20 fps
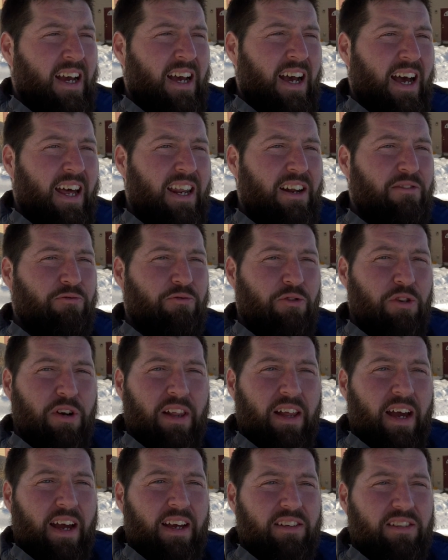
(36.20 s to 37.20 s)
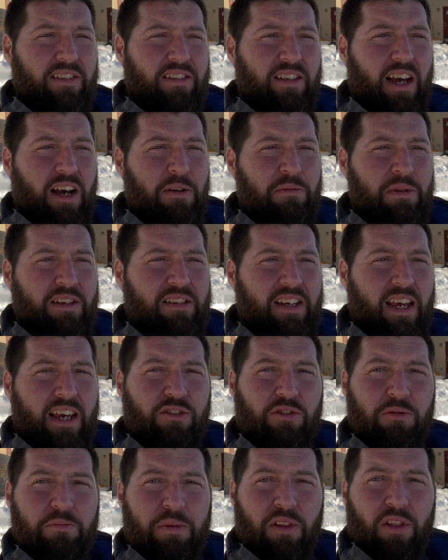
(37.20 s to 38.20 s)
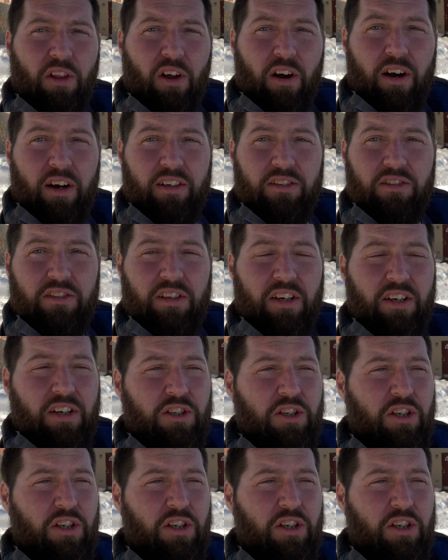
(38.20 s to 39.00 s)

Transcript: I didn't realize how many days would be lost